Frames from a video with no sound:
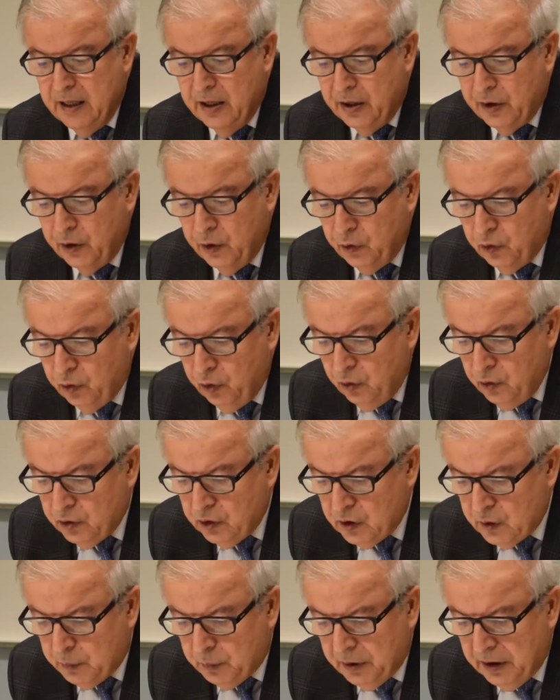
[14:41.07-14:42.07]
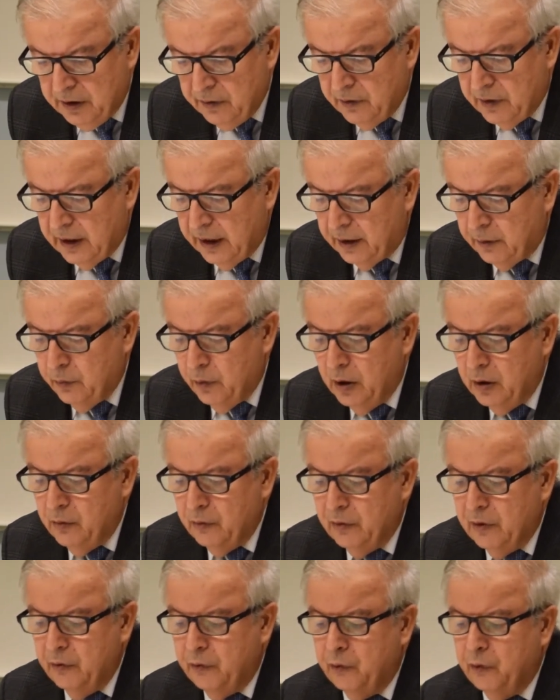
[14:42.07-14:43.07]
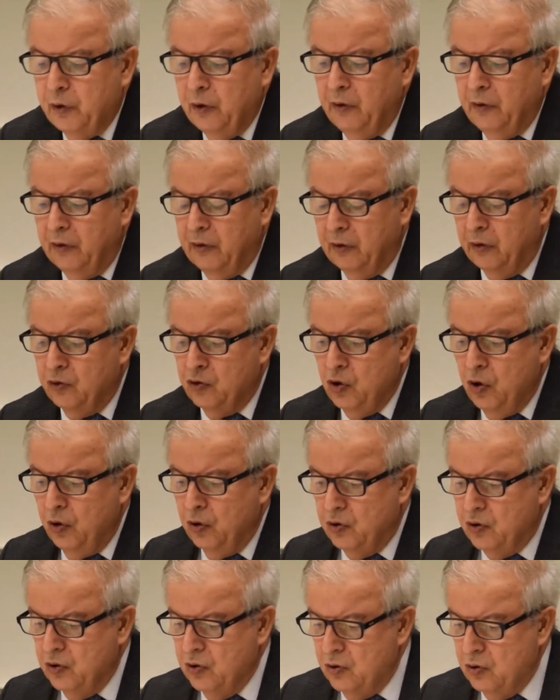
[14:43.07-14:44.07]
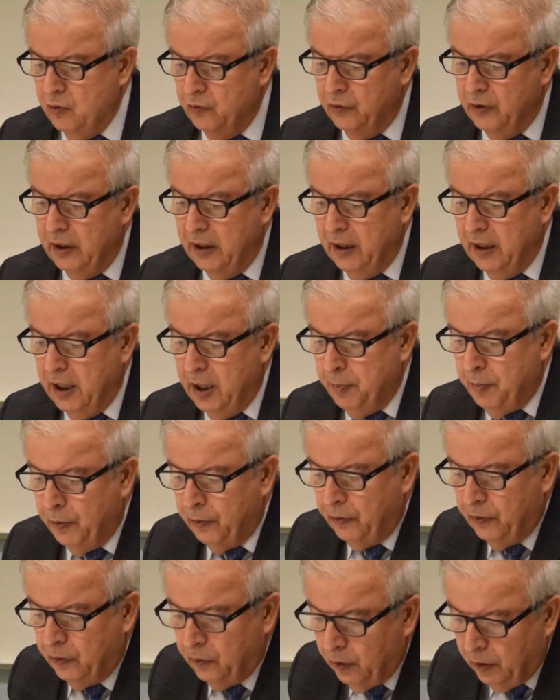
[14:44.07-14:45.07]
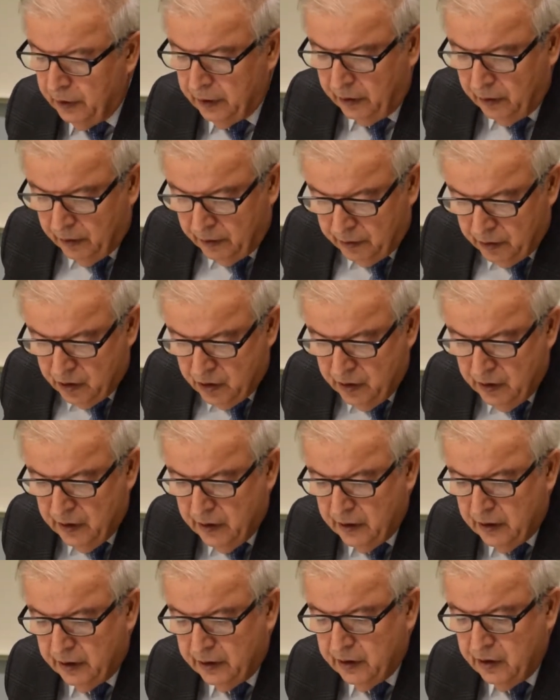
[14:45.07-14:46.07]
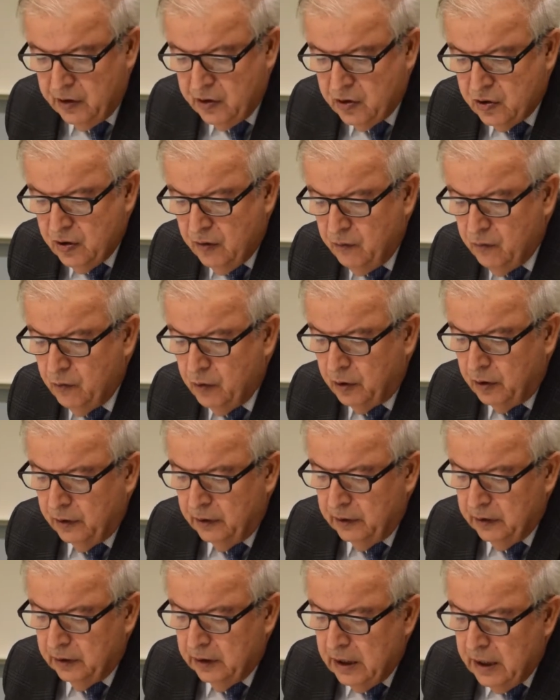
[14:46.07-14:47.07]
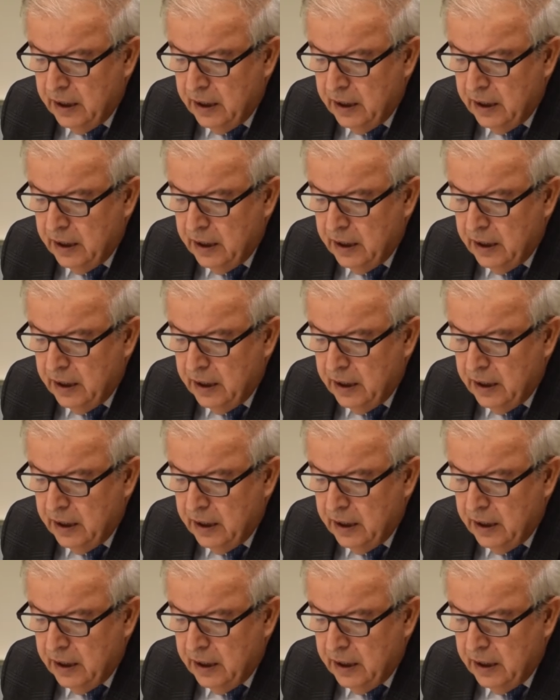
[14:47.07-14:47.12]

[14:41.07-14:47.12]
Researchers believe that one of the first churches of the apostolic origin in the Christian world